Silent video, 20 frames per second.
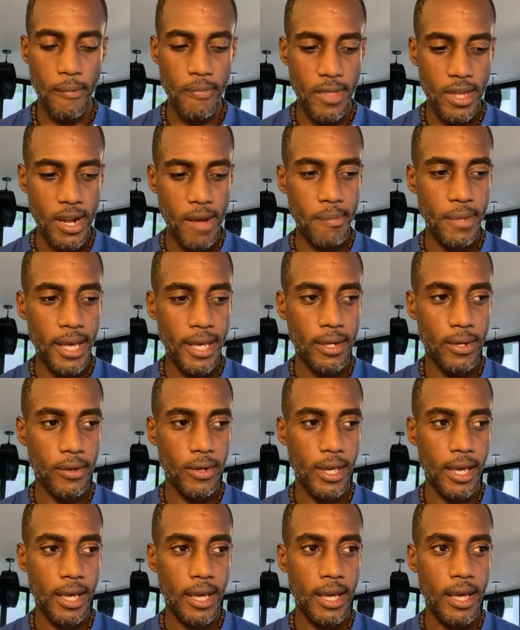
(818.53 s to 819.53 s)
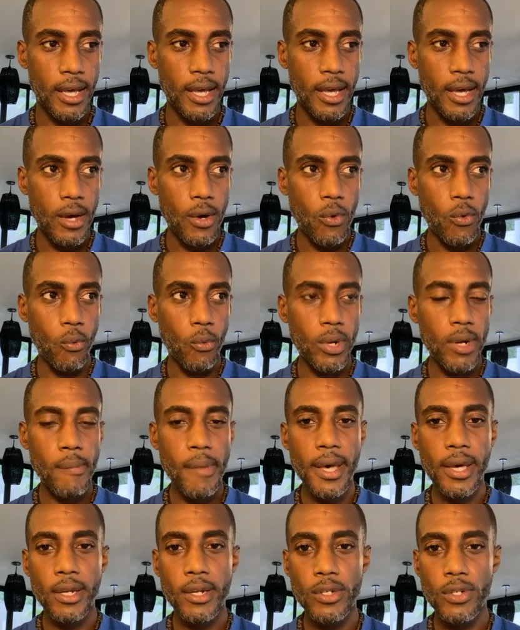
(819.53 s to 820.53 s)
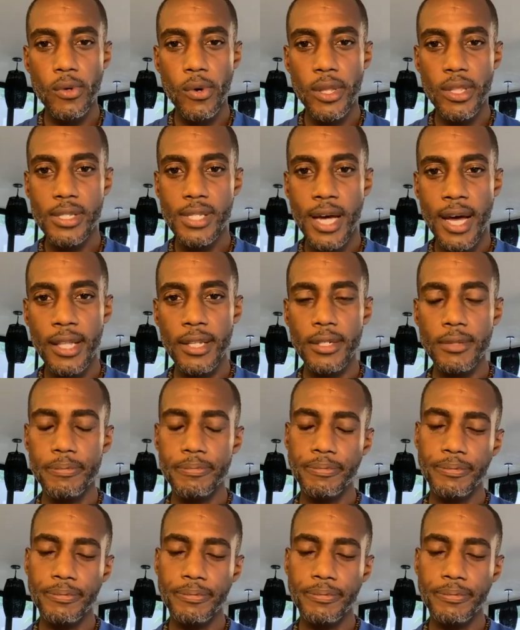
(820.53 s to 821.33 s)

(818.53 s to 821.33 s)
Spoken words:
then I'm like, okay, what am I going to do on this island?